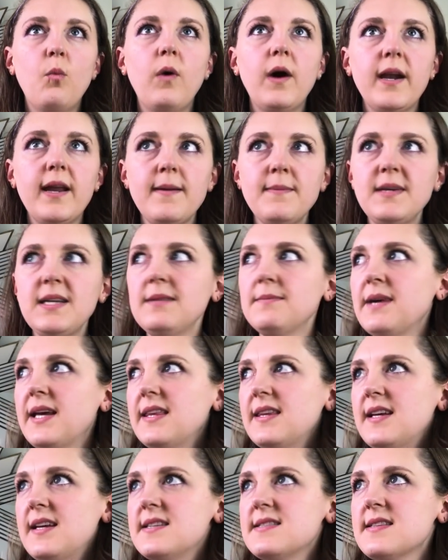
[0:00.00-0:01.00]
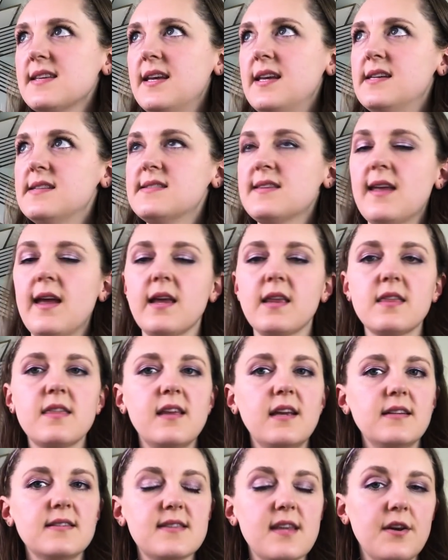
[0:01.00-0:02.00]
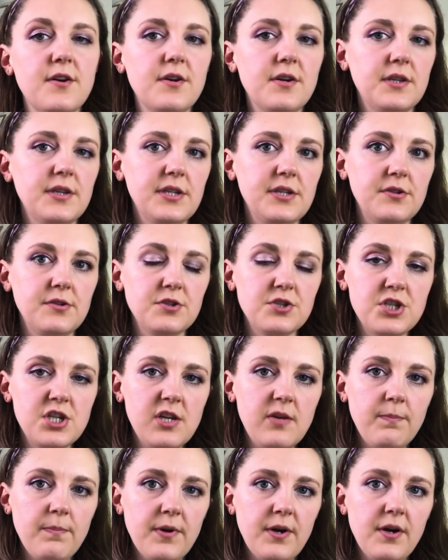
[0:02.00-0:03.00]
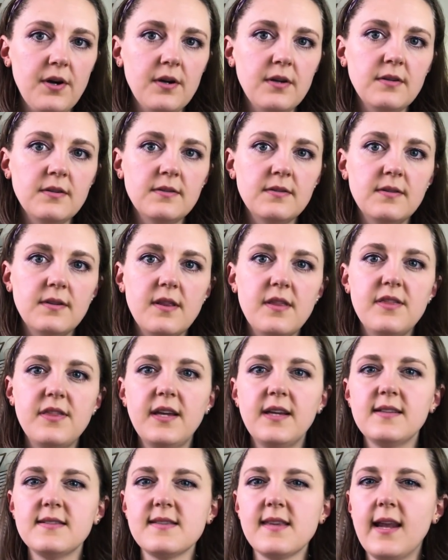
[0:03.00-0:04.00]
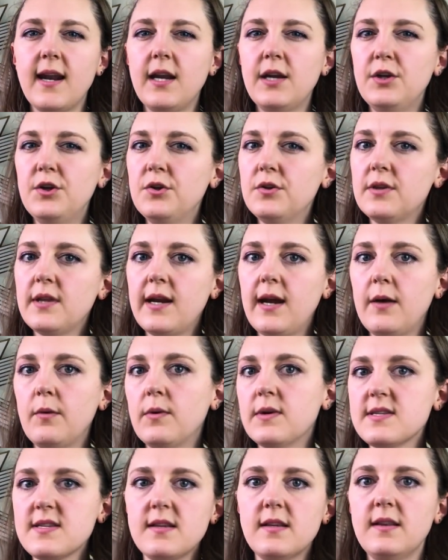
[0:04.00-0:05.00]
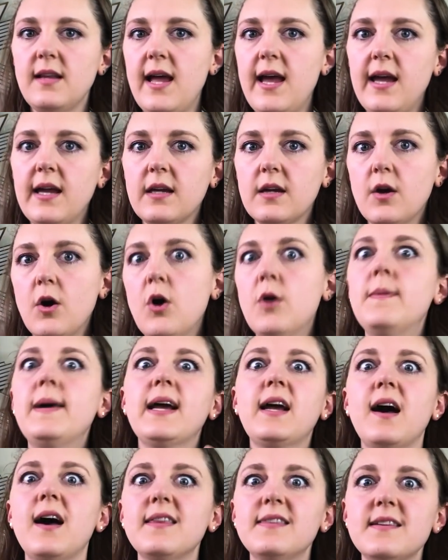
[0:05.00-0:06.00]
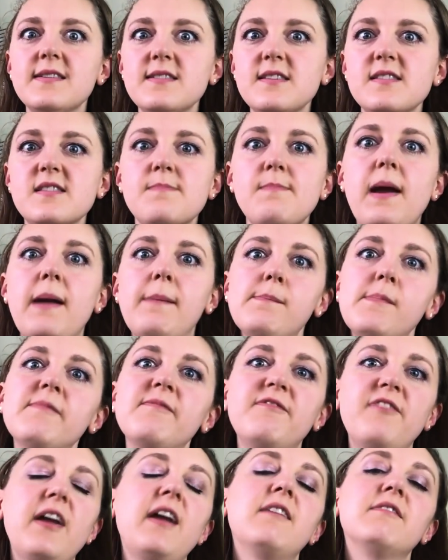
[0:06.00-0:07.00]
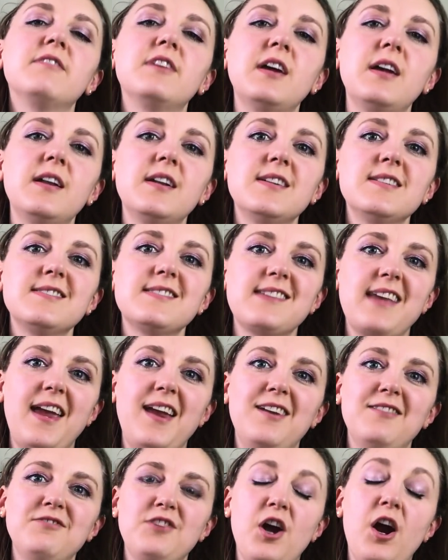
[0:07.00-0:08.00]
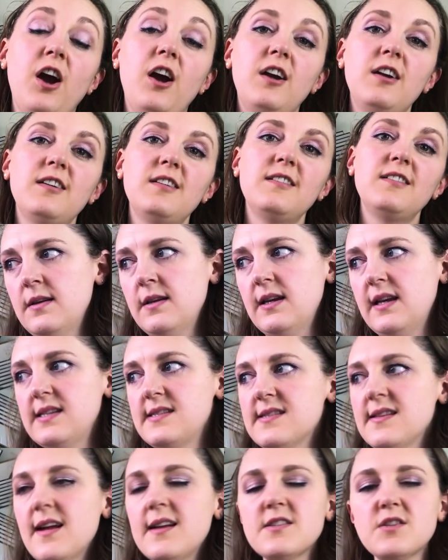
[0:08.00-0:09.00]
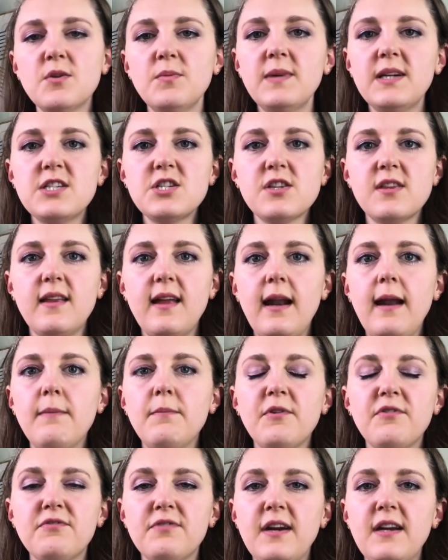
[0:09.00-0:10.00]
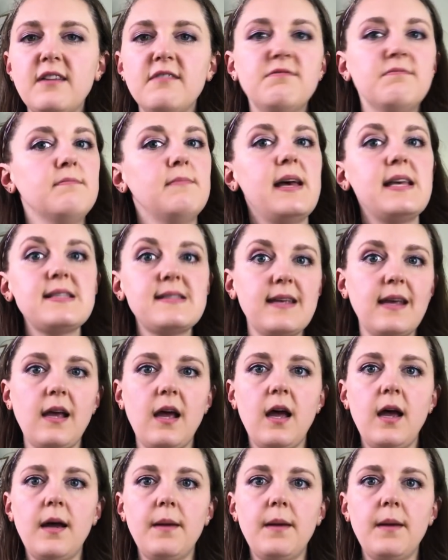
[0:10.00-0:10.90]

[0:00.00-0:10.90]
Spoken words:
What I mean by this is like things that are a little cheaper, things that I knew that I wasn't like, oh my god, this is my favorite skein of yarn. It's not so much that I'm afraid of messing